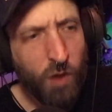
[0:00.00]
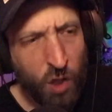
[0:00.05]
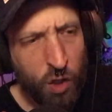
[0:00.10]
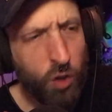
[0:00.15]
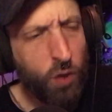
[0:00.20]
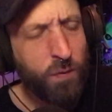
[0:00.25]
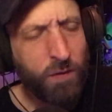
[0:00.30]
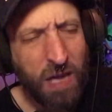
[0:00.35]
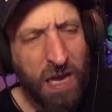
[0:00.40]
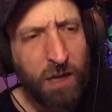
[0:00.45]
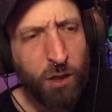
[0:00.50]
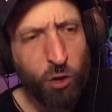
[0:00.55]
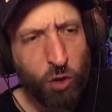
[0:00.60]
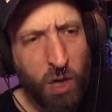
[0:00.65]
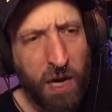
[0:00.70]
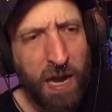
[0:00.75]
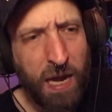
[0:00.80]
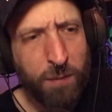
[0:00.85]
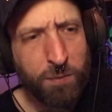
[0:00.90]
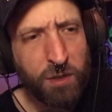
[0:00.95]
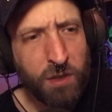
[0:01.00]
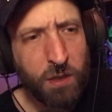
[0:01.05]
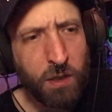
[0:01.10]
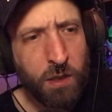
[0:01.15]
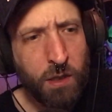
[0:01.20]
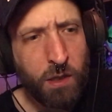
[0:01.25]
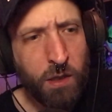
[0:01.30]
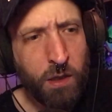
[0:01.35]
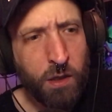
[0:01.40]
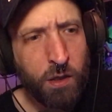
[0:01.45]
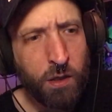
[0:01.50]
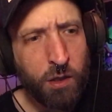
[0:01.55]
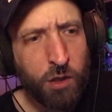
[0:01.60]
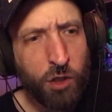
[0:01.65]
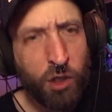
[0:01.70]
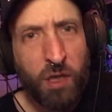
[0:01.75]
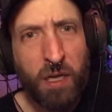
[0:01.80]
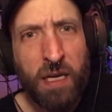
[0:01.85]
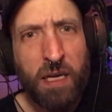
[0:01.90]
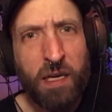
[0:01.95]
you've got Crabs.
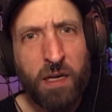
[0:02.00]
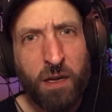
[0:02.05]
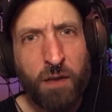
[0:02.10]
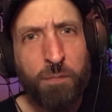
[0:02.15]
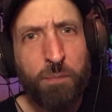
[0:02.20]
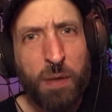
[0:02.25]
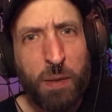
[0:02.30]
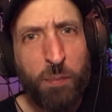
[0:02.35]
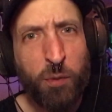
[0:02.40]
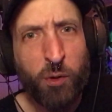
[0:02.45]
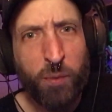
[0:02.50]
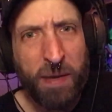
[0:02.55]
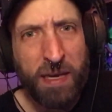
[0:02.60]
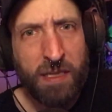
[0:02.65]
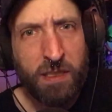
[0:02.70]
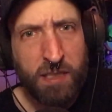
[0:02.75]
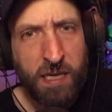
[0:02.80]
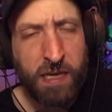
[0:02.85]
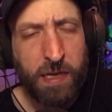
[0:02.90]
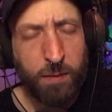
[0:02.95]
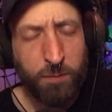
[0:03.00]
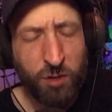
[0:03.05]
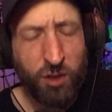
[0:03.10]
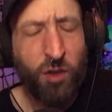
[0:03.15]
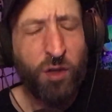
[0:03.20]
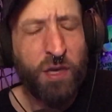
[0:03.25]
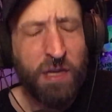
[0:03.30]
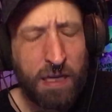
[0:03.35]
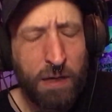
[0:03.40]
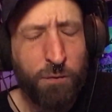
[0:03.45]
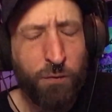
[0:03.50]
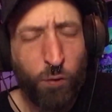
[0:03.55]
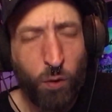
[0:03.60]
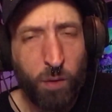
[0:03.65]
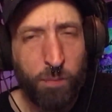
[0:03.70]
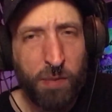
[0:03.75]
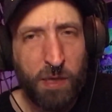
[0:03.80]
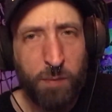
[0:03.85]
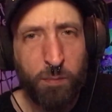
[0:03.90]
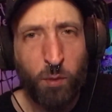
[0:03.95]
you need enough people to make teams. So you need
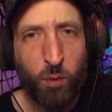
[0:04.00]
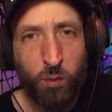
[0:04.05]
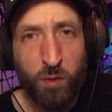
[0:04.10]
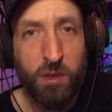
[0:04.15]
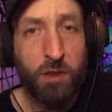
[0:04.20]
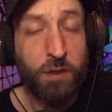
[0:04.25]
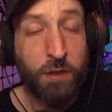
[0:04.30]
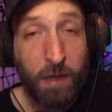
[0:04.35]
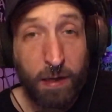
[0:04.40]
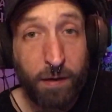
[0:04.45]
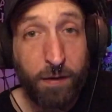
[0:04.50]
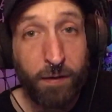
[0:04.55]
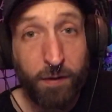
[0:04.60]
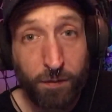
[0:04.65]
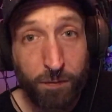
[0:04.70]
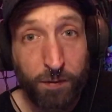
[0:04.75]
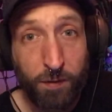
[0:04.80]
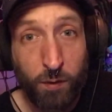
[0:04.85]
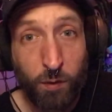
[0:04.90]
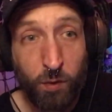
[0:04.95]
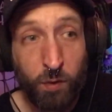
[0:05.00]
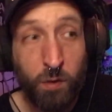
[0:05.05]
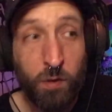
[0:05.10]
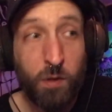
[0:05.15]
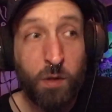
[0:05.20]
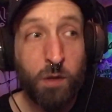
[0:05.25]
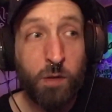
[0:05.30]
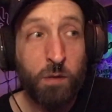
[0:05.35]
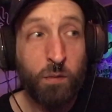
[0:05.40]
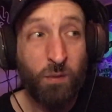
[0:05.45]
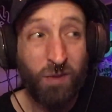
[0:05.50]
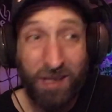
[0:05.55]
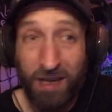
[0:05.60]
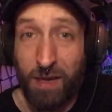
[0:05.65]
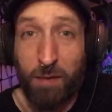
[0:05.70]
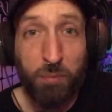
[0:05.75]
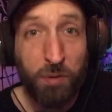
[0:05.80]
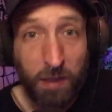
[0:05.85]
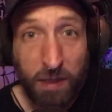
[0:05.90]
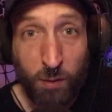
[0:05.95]
four people, which is kind of difficult. We
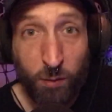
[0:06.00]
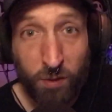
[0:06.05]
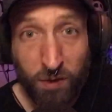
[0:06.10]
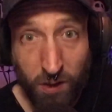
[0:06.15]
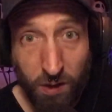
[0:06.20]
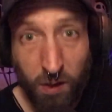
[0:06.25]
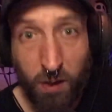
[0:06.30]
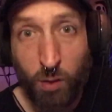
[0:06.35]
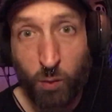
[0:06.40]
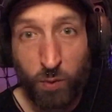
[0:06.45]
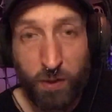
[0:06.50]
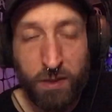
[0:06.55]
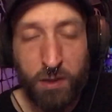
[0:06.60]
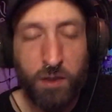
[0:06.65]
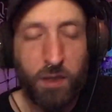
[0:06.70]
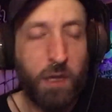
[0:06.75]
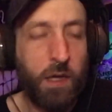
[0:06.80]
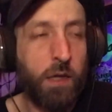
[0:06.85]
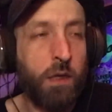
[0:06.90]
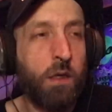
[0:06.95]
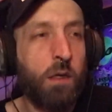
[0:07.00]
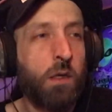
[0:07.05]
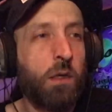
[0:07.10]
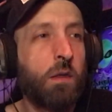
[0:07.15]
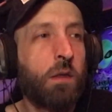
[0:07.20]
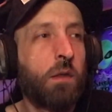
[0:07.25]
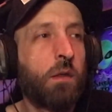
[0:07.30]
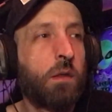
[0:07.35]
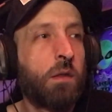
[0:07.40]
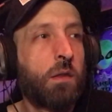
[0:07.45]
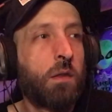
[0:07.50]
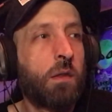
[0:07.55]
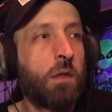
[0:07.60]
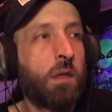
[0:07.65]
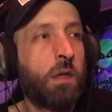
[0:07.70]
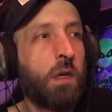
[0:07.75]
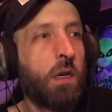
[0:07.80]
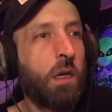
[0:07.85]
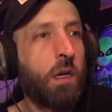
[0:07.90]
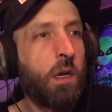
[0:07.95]
can't play with the little ones yet.
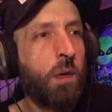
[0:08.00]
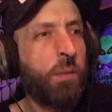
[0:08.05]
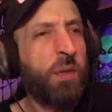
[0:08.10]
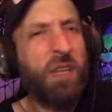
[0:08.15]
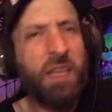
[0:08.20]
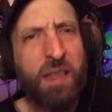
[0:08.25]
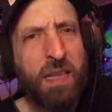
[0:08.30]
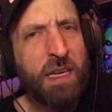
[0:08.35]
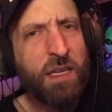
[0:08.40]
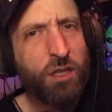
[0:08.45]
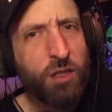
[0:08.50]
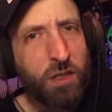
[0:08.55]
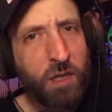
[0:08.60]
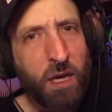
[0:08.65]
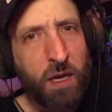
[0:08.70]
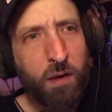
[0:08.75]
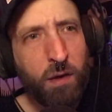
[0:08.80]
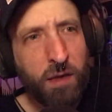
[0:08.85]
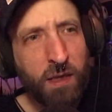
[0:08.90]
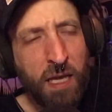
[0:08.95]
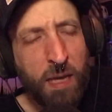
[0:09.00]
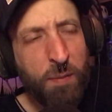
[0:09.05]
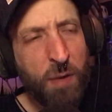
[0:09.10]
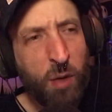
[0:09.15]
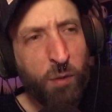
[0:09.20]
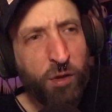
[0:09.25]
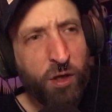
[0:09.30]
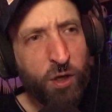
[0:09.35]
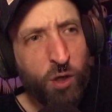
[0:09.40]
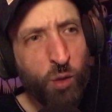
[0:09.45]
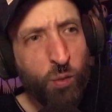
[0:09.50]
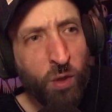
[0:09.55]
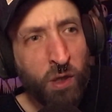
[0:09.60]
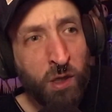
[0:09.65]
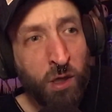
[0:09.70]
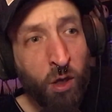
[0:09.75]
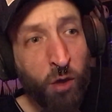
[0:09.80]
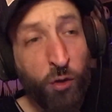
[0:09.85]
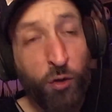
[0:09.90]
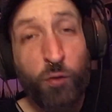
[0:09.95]
But then they just came out with a new
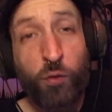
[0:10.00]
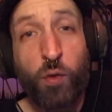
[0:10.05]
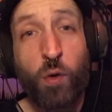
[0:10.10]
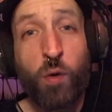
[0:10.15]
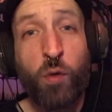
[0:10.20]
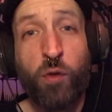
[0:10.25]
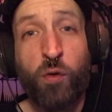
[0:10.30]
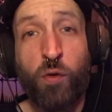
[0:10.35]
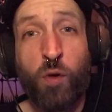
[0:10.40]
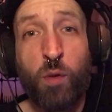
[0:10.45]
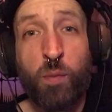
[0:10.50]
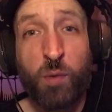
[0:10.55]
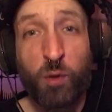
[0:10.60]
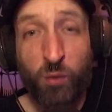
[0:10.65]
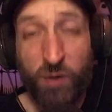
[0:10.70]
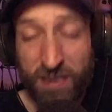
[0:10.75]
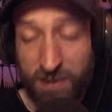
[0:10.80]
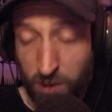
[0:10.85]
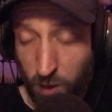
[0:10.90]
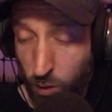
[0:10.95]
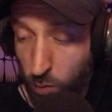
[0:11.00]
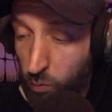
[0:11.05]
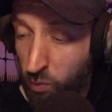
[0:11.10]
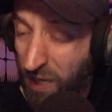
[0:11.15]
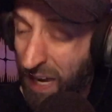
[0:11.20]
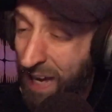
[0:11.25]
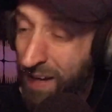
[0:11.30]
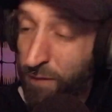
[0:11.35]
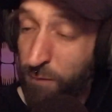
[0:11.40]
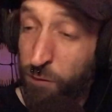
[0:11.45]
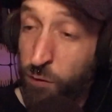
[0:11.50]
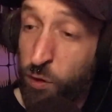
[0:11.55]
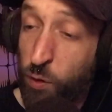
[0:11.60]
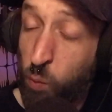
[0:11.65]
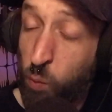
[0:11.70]
one called Throw Throw Burrito. Got it for